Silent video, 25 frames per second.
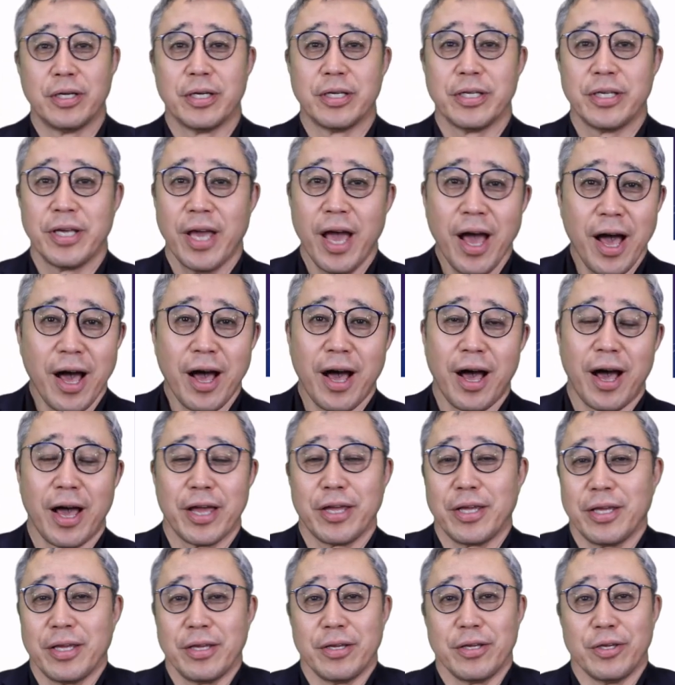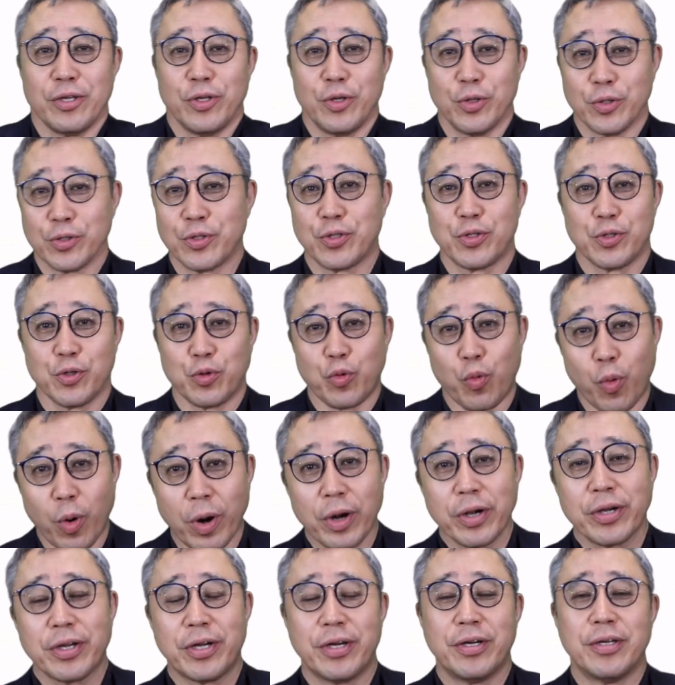Yeah, I used to
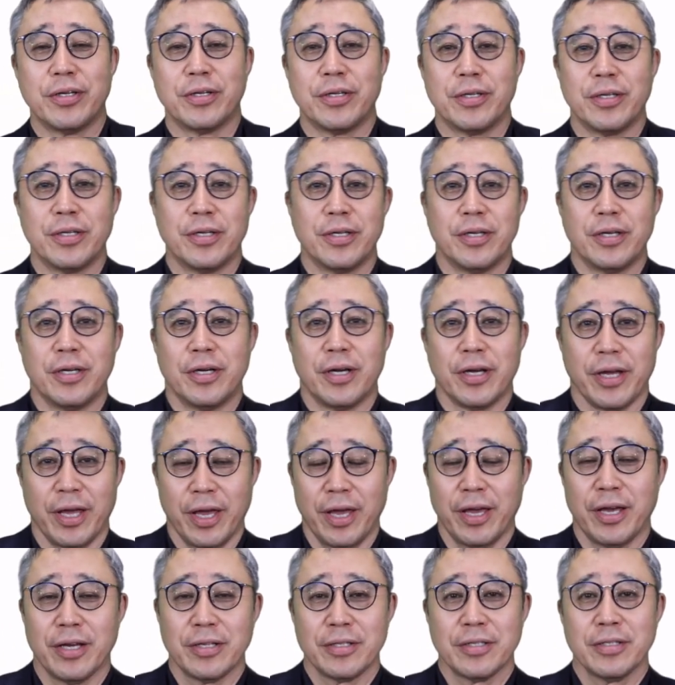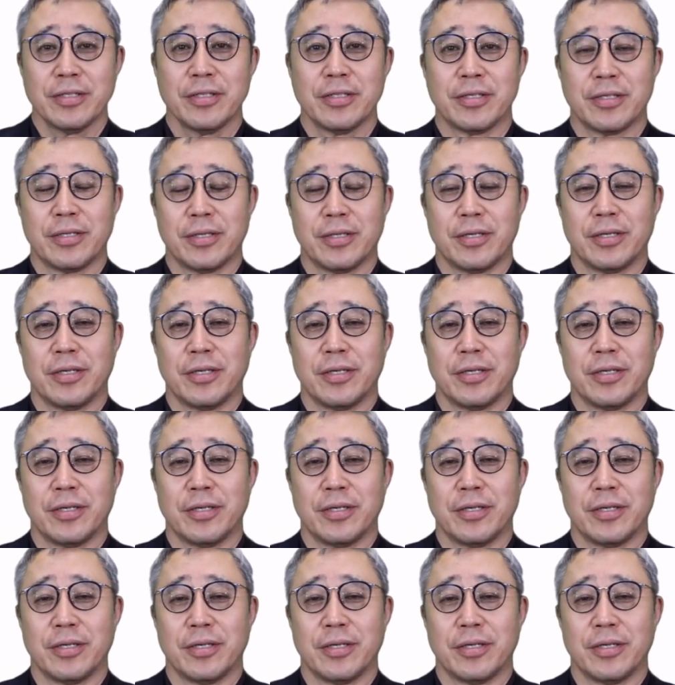work in,